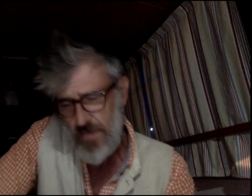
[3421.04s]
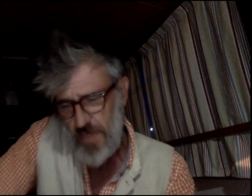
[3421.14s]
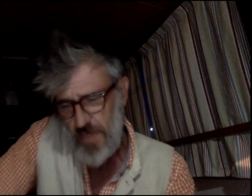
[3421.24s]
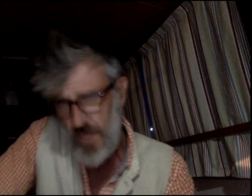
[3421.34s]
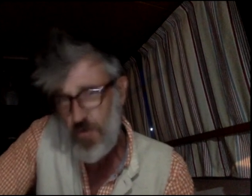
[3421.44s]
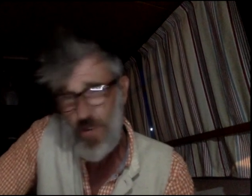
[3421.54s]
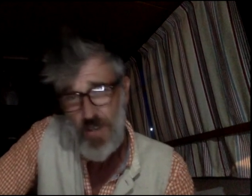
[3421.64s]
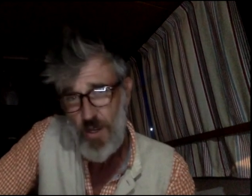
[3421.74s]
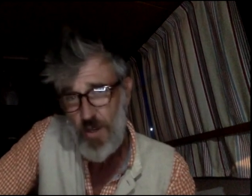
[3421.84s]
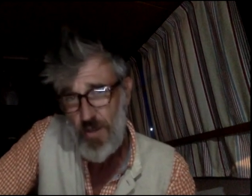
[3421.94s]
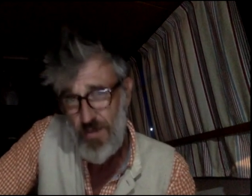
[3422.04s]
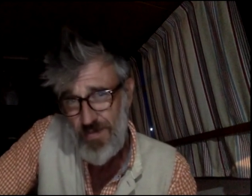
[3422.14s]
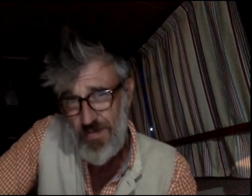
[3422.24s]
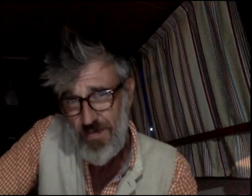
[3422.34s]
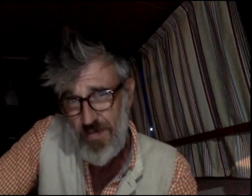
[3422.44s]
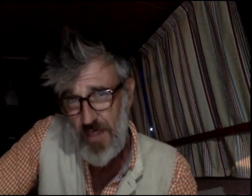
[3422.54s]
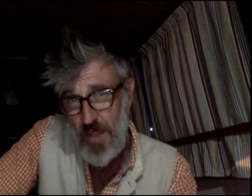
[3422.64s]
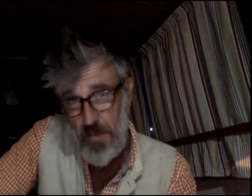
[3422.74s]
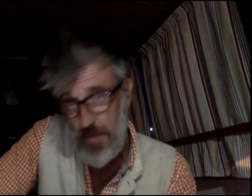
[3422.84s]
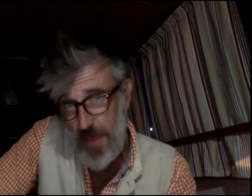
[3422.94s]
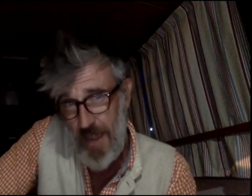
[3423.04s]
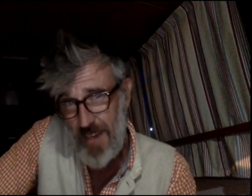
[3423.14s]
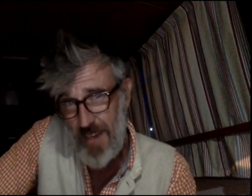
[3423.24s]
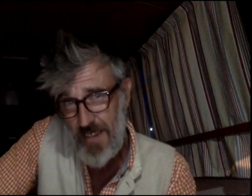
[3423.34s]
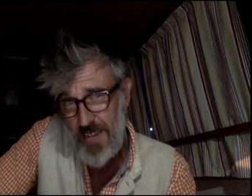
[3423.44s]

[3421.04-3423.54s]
They're trying to go back.